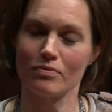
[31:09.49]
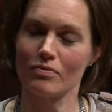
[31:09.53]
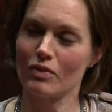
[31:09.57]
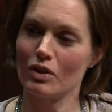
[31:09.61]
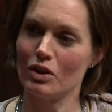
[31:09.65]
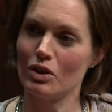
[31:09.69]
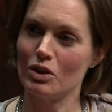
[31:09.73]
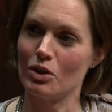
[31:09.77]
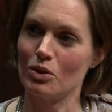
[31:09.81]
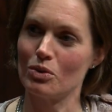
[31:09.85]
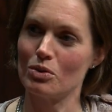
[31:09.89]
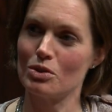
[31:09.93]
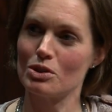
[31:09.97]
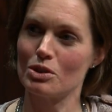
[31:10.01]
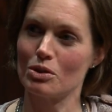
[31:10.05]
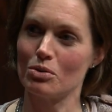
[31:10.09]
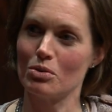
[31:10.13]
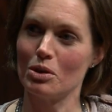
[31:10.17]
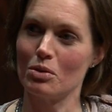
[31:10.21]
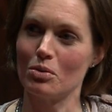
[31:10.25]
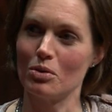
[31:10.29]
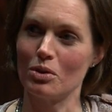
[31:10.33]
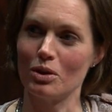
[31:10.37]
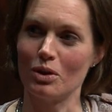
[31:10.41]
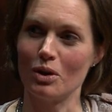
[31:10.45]
you know, so
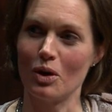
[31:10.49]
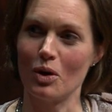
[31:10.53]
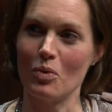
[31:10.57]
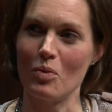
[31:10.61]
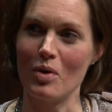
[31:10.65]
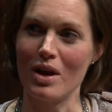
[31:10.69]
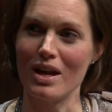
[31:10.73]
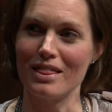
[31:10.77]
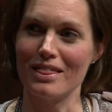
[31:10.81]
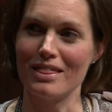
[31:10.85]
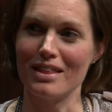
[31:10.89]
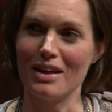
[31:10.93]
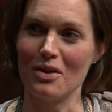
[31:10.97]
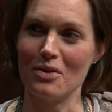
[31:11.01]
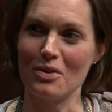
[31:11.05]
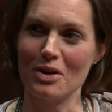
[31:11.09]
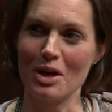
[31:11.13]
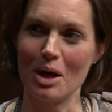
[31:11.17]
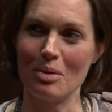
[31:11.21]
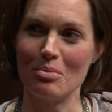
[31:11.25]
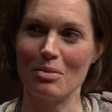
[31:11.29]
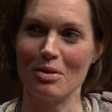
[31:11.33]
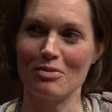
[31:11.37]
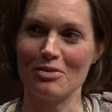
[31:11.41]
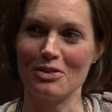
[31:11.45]
we will await the
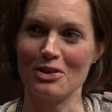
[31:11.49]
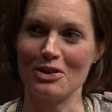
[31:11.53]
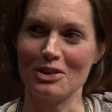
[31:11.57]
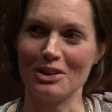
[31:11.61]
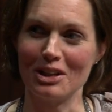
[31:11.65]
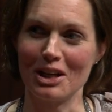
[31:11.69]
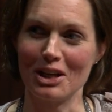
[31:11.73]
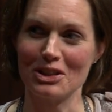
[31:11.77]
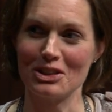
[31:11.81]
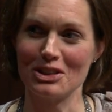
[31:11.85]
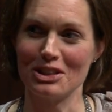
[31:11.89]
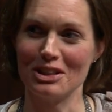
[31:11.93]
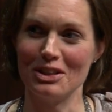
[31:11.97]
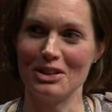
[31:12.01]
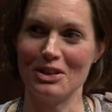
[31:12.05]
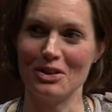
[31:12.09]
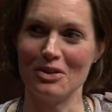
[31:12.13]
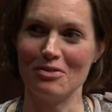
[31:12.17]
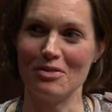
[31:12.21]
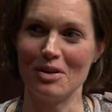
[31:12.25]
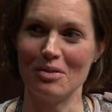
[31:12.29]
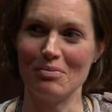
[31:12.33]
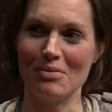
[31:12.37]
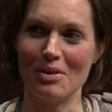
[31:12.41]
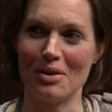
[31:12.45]
outcome of your election in
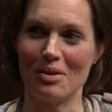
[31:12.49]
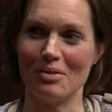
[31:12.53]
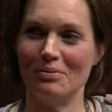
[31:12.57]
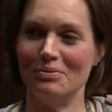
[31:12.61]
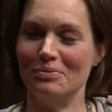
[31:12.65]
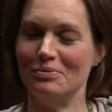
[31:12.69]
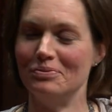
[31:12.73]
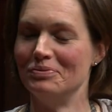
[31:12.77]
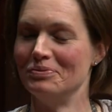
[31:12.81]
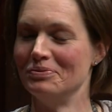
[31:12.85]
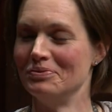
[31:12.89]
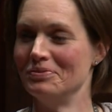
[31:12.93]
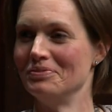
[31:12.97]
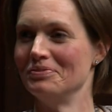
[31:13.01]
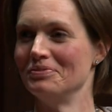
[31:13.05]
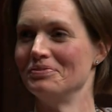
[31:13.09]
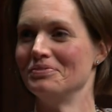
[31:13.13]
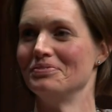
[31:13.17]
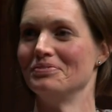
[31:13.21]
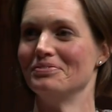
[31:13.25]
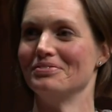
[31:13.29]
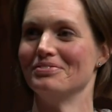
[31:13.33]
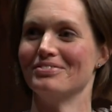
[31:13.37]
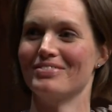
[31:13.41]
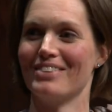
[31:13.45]
November.
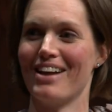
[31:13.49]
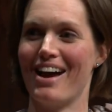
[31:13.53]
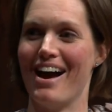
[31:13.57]
Touché.